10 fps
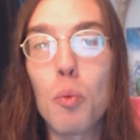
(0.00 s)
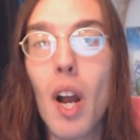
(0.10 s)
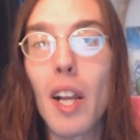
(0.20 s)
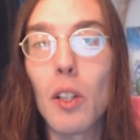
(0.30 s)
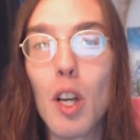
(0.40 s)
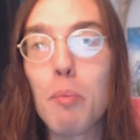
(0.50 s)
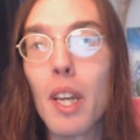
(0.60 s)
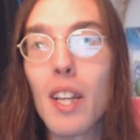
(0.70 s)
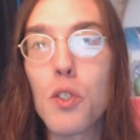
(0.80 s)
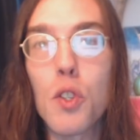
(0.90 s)
riled up
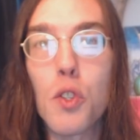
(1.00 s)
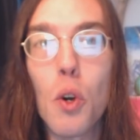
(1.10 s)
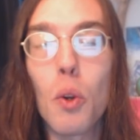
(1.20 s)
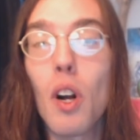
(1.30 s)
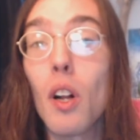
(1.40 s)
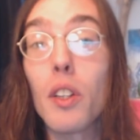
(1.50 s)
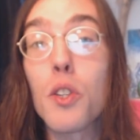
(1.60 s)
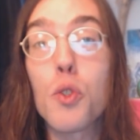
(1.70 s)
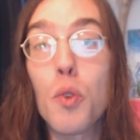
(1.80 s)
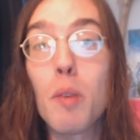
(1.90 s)
against the so-called
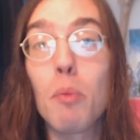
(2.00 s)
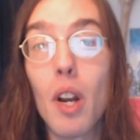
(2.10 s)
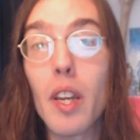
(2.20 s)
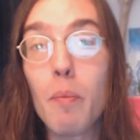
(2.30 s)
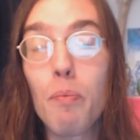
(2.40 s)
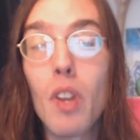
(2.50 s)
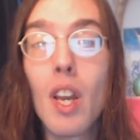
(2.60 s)
extreme right,